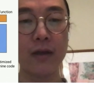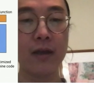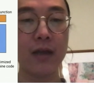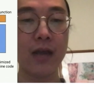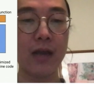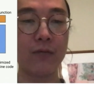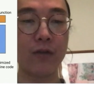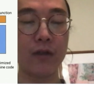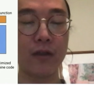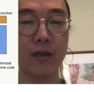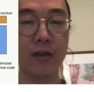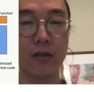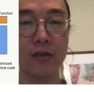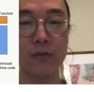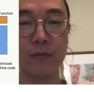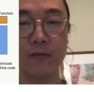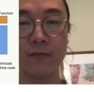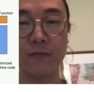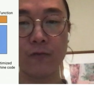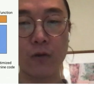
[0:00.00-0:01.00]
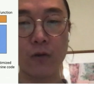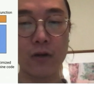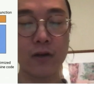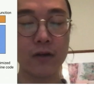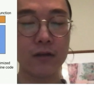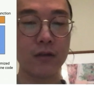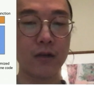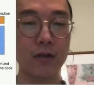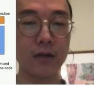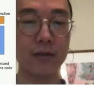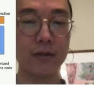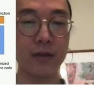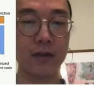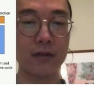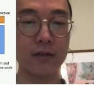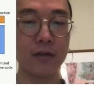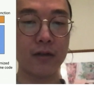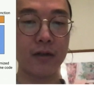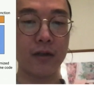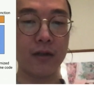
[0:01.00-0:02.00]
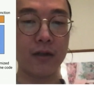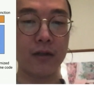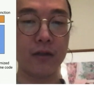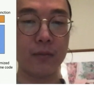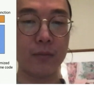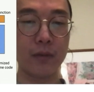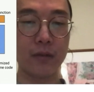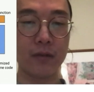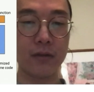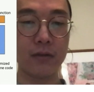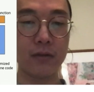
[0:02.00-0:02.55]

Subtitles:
Everything else before is architecture independent.